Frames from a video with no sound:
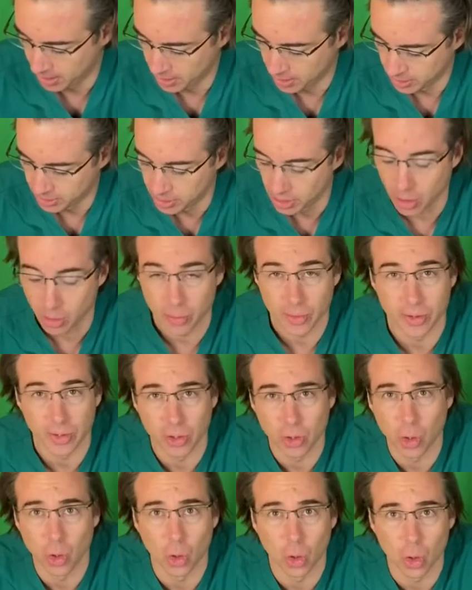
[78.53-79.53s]
Start with the
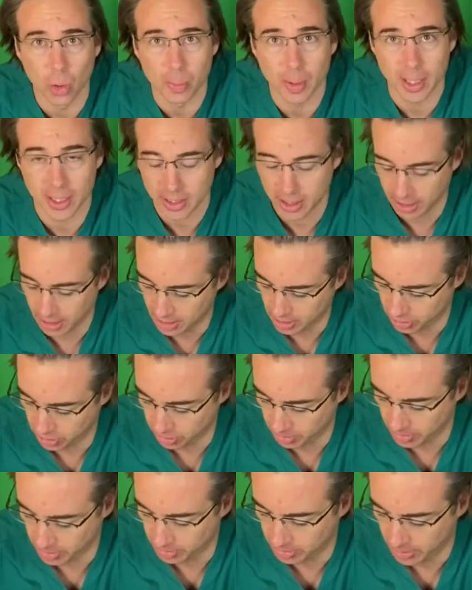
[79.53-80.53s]
core basic
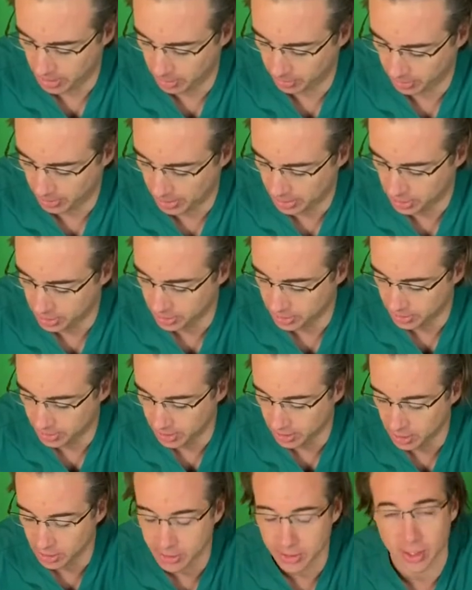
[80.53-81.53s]
instrument manipulation
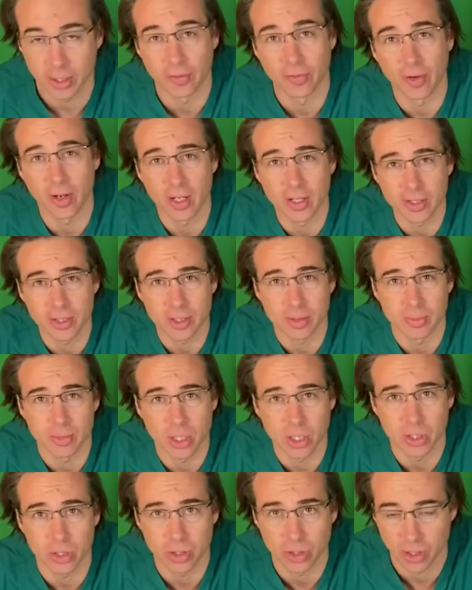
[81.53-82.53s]
skills, advanced some
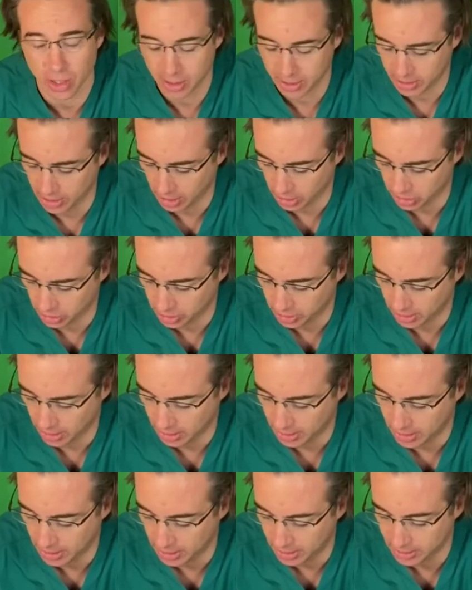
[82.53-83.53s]
tissue dissection
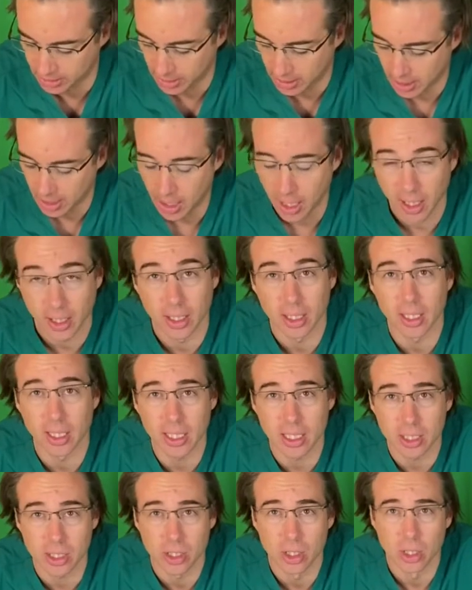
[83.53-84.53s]
techniques, and
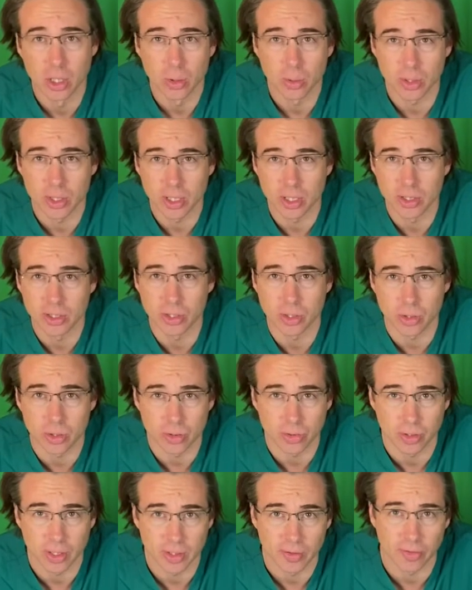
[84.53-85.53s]
elite, which is
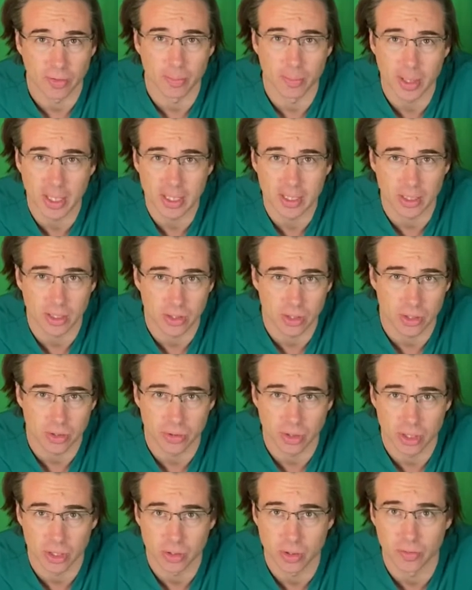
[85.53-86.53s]
suturing from basic
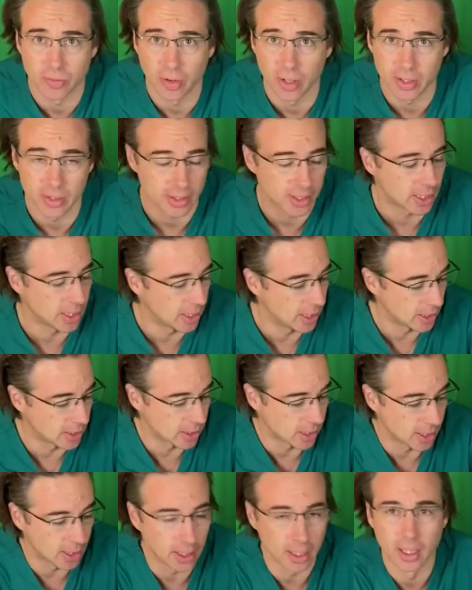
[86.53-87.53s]
suturing to advanced techniques
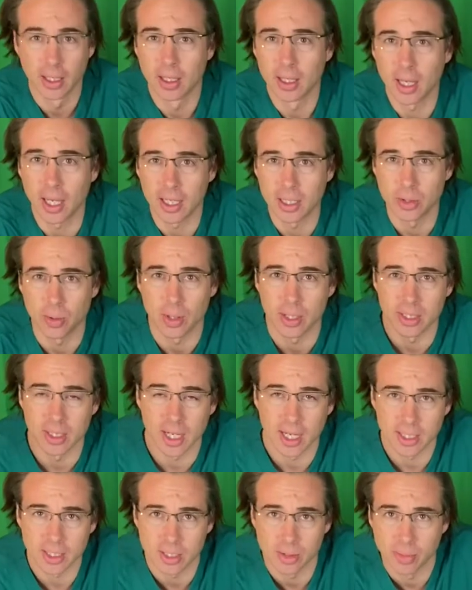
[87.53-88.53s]
like end-to-end
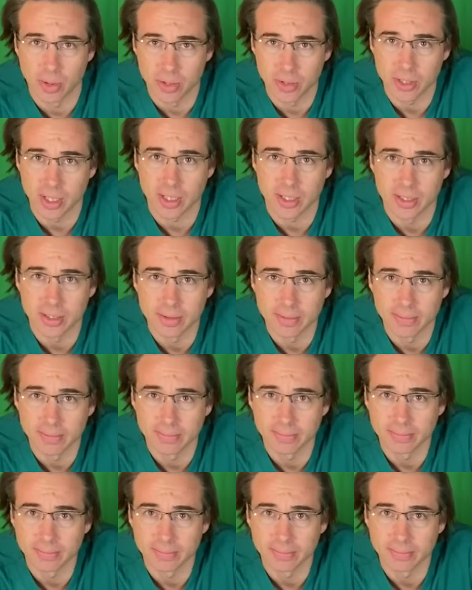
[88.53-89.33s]
anastomosis.